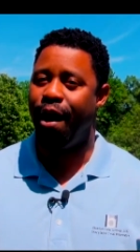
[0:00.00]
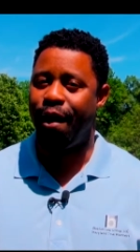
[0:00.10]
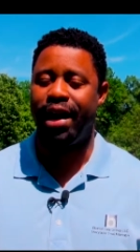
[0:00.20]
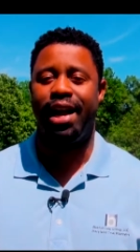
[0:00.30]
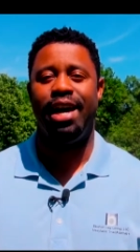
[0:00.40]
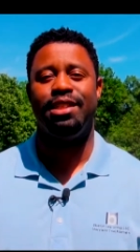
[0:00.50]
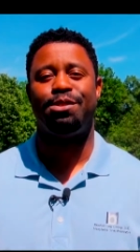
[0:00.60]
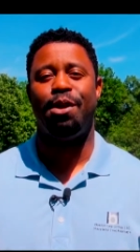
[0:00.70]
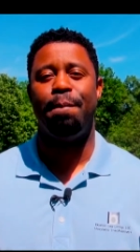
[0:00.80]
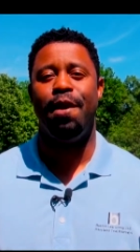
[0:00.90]
All right, guys,
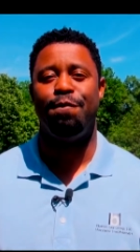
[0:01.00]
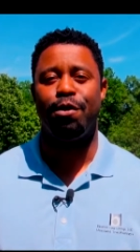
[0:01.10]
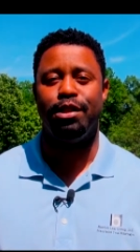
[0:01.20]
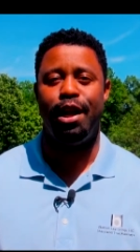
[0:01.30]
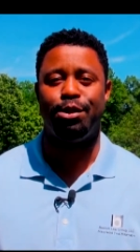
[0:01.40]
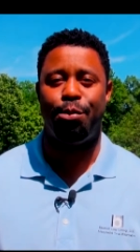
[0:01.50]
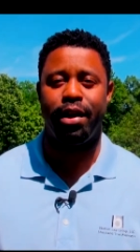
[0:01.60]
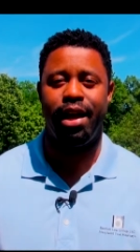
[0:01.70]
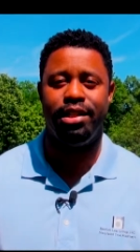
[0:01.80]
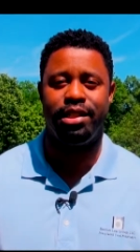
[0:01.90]
that's going to be it for today's
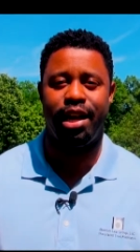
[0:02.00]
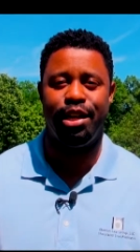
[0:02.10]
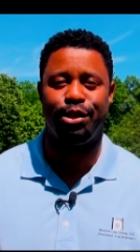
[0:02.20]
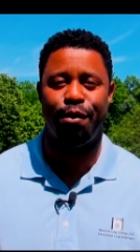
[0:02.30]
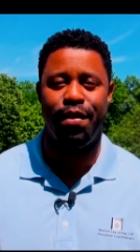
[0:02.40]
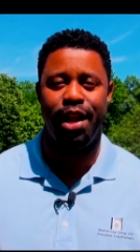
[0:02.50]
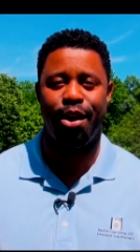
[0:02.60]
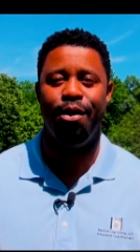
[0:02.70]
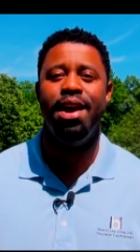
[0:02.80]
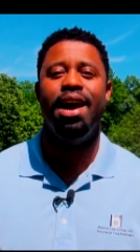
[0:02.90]
quick educational
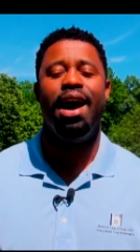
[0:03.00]
video.